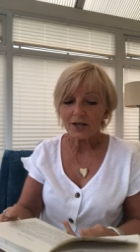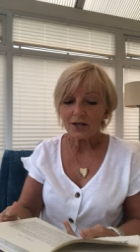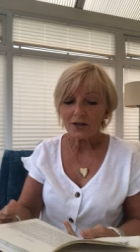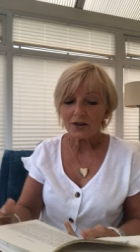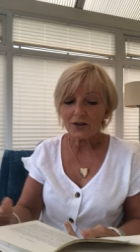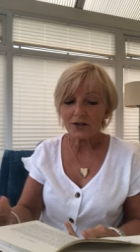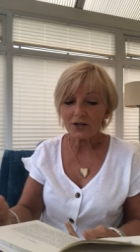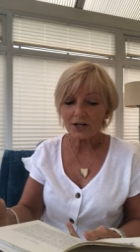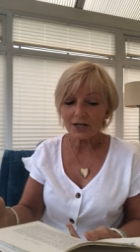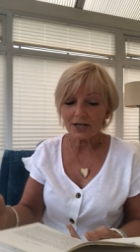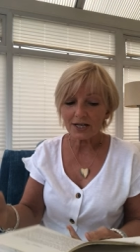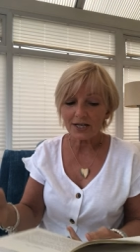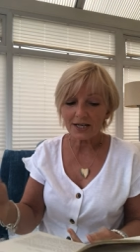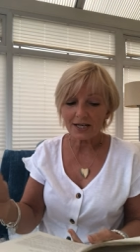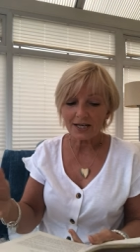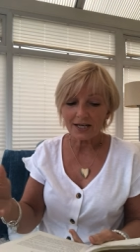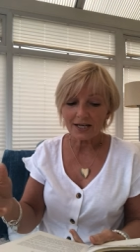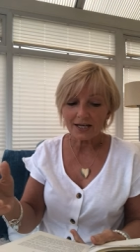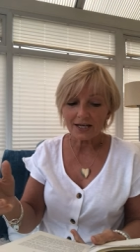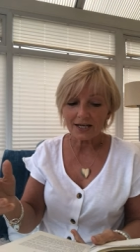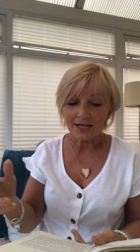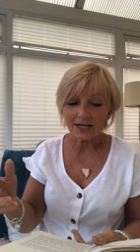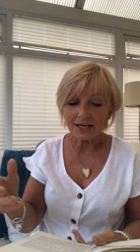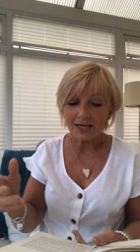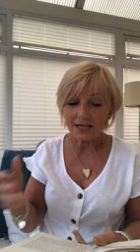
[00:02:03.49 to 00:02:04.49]
that
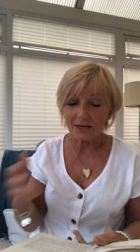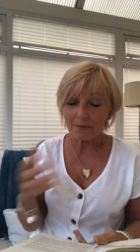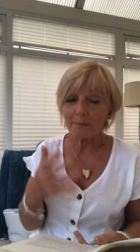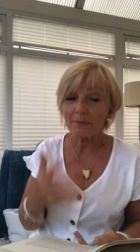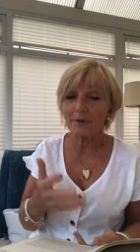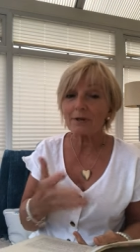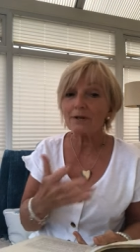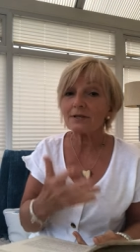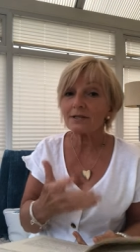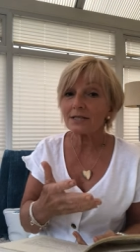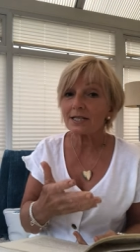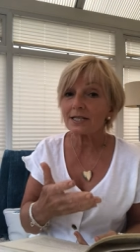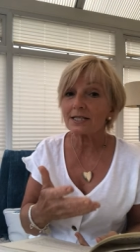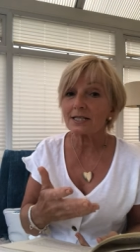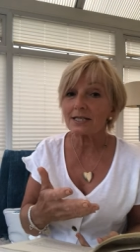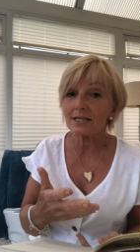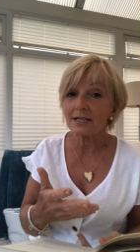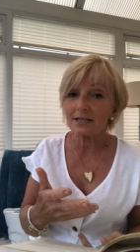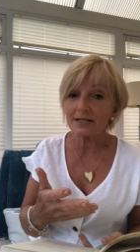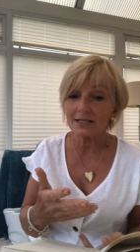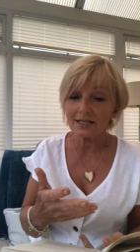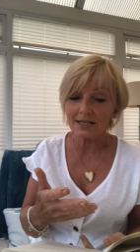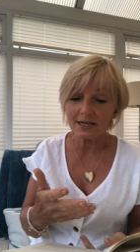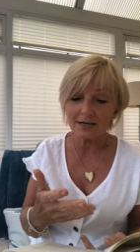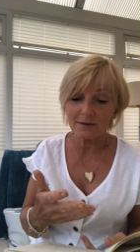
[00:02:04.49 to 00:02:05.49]
he builds this
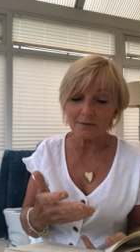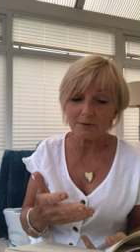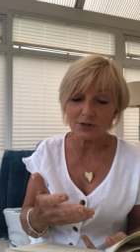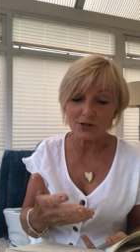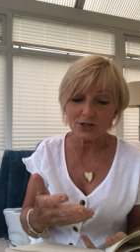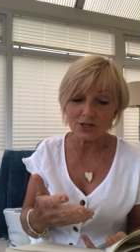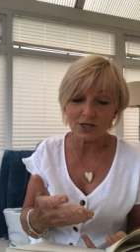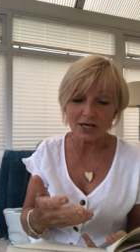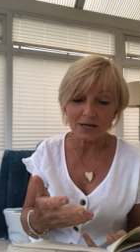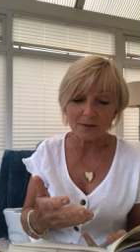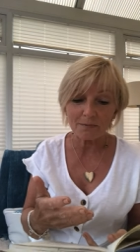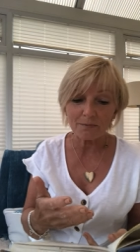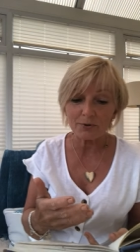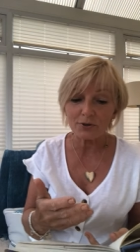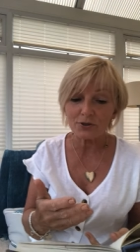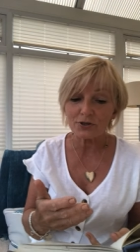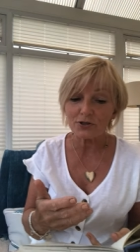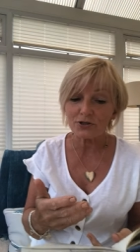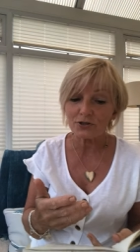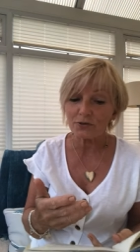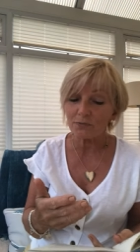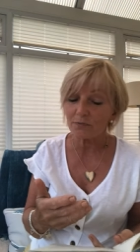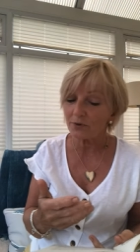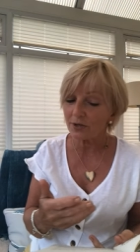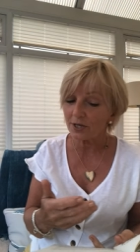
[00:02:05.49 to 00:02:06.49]
time machine, but
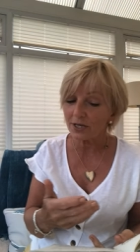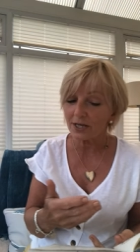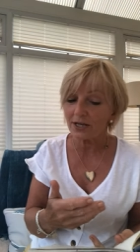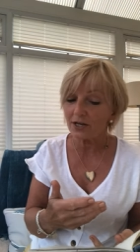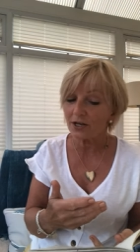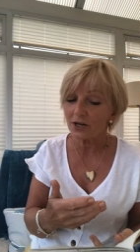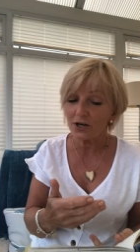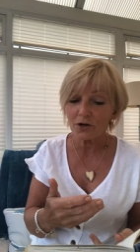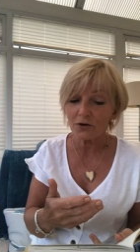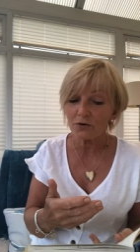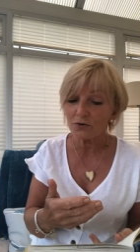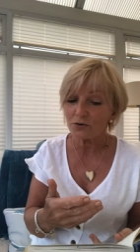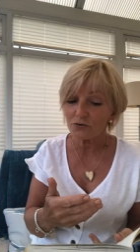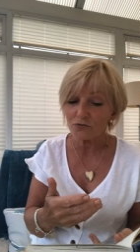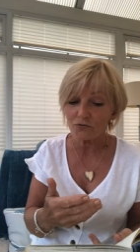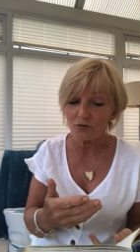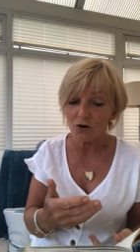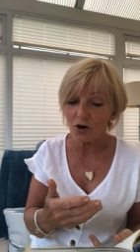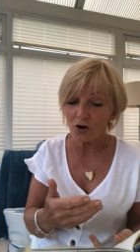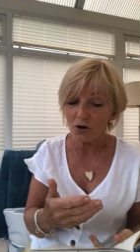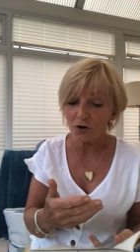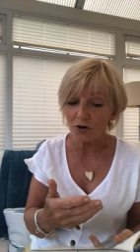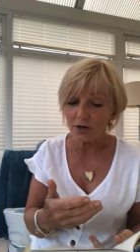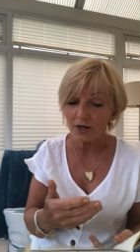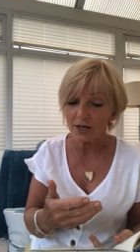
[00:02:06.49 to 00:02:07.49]
something goes
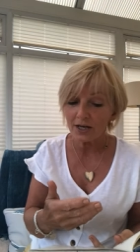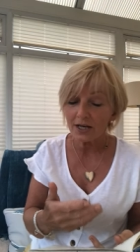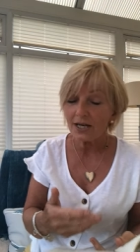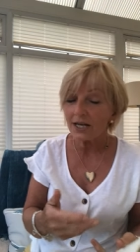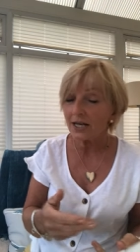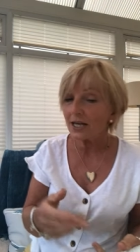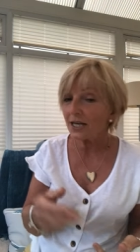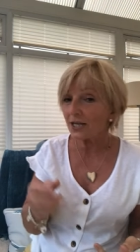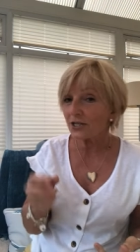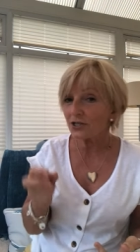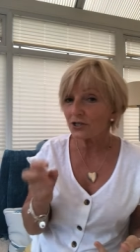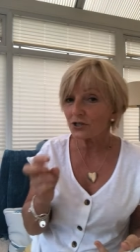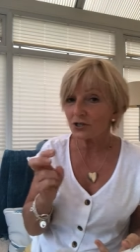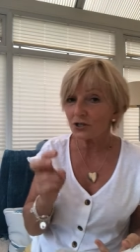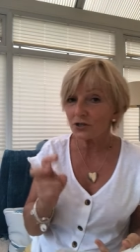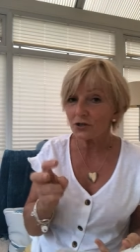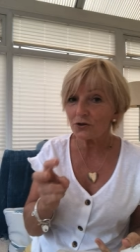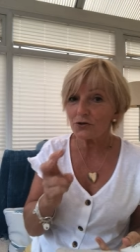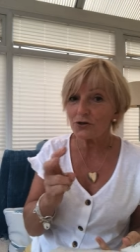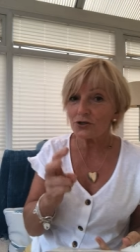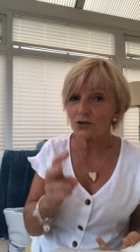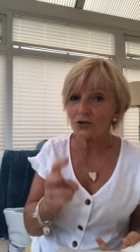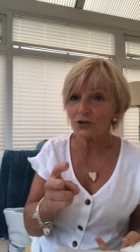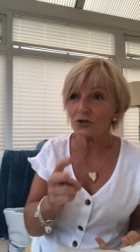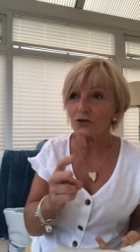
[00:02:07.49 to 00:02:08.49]
wrong. He has two
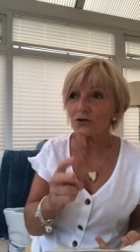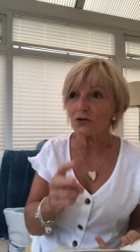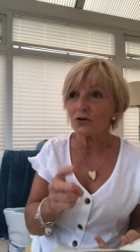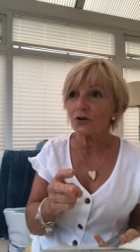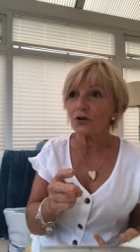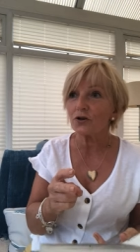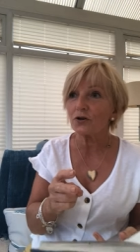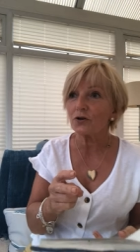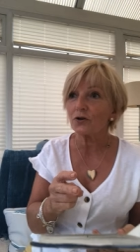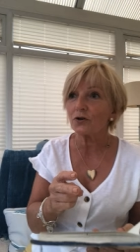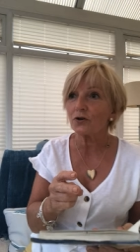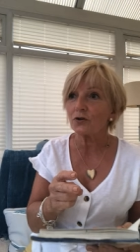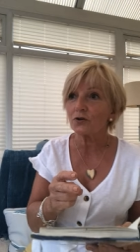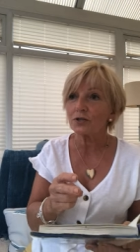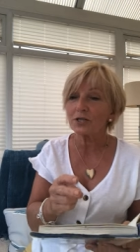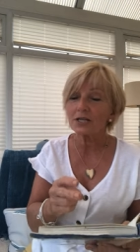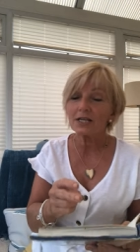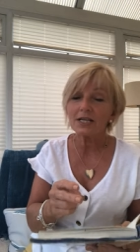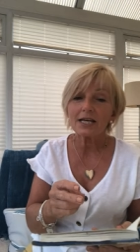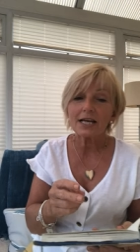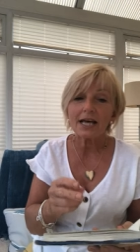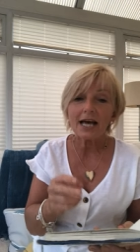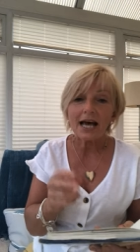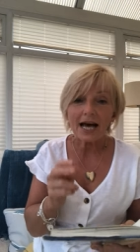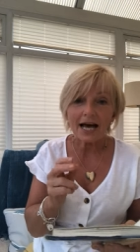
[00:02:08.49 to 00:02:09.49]
children called
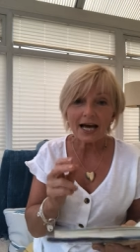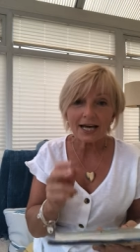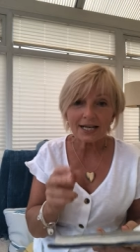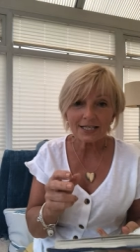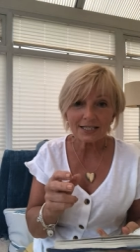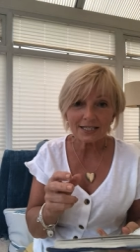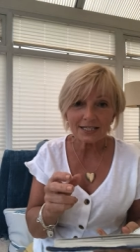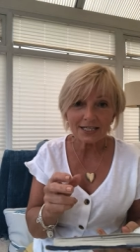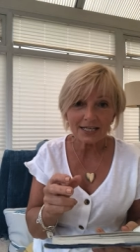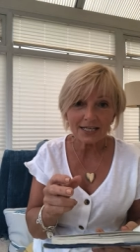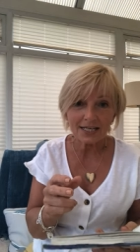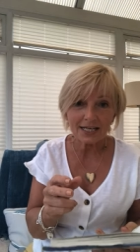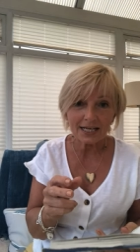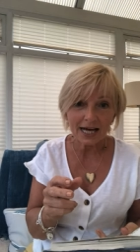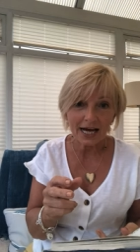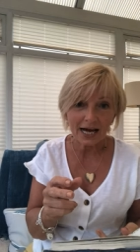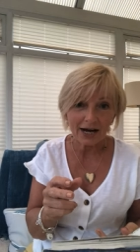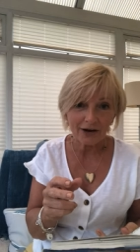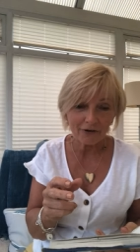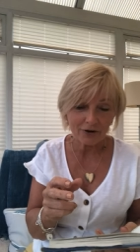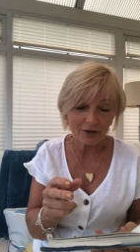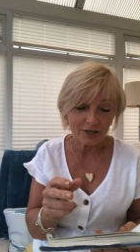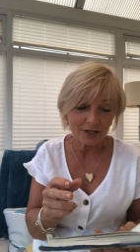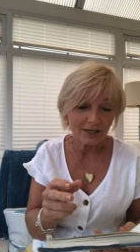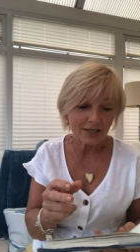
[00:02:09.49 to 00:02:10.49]
Andy and
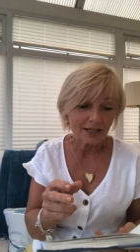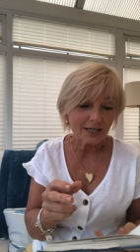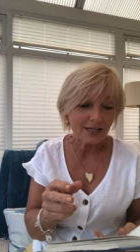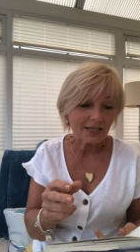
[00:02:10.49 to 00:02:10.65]
Karen,